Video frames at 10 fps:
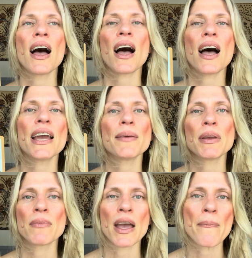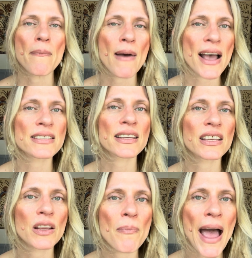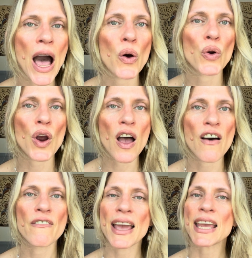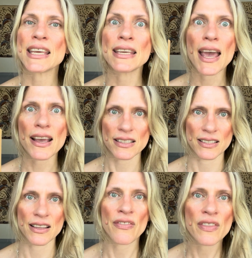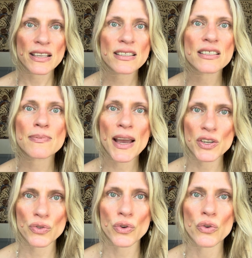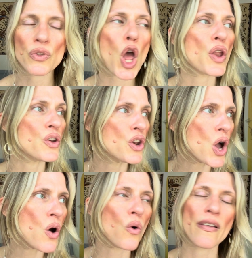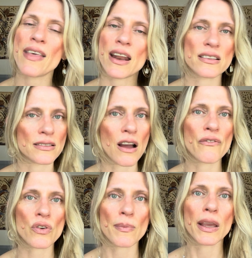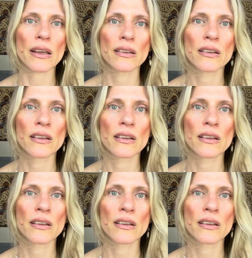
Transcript: I am in my masculine power of, yes, this is my truth. No, that is not for me.